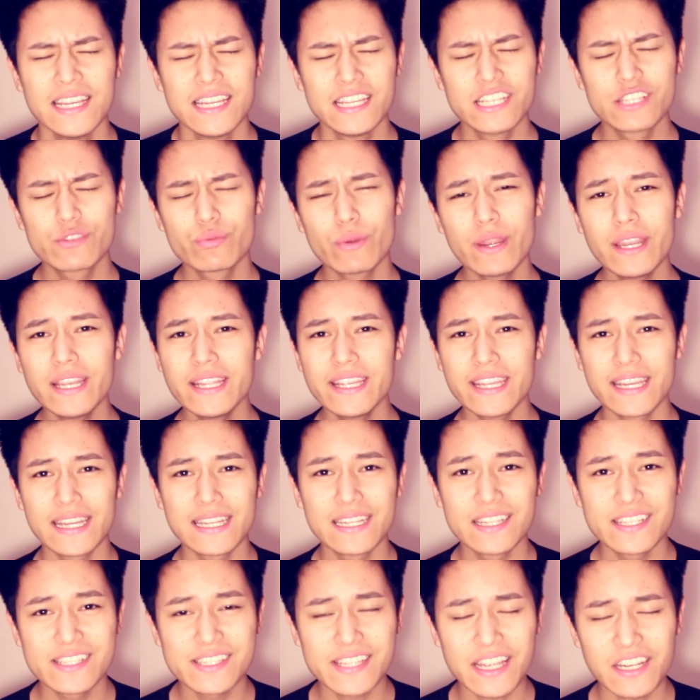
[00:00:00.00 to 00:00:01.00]
is really
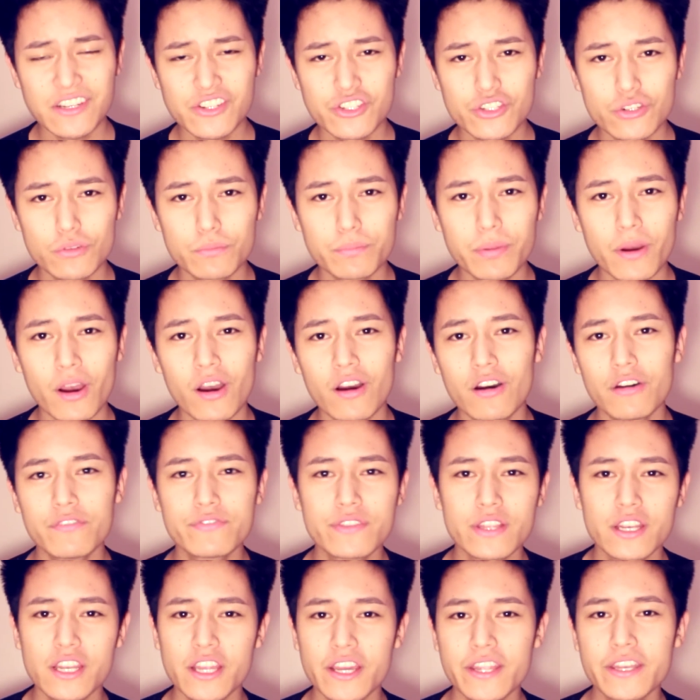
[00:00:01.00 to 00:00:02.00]
an essential part of
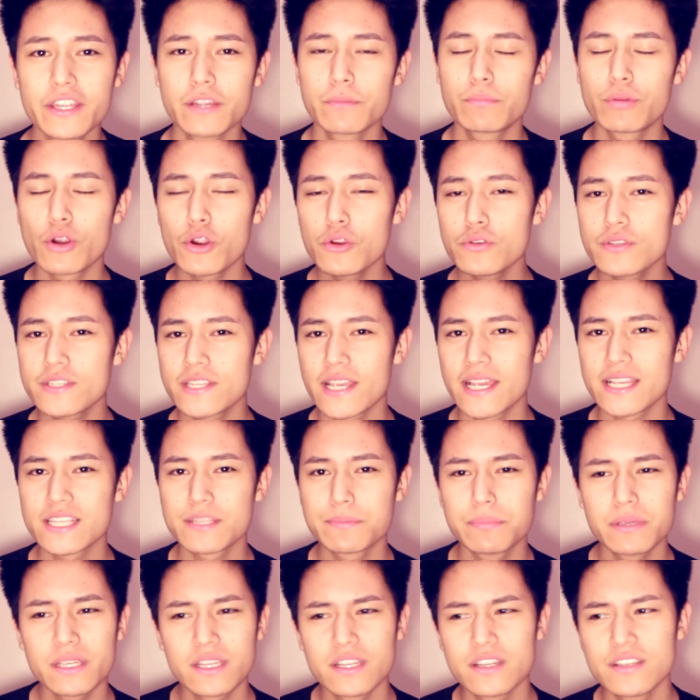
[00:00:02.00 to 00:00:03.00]
the learning process
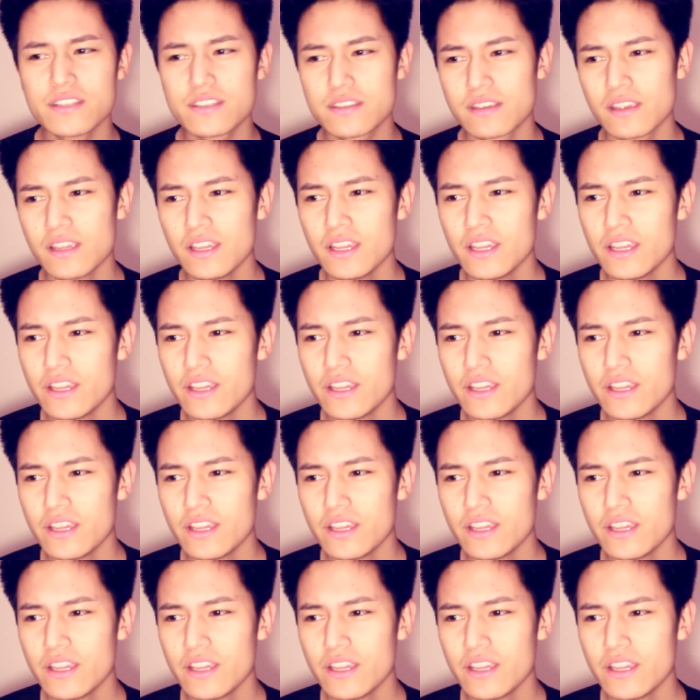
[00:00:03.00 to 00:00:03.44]
because,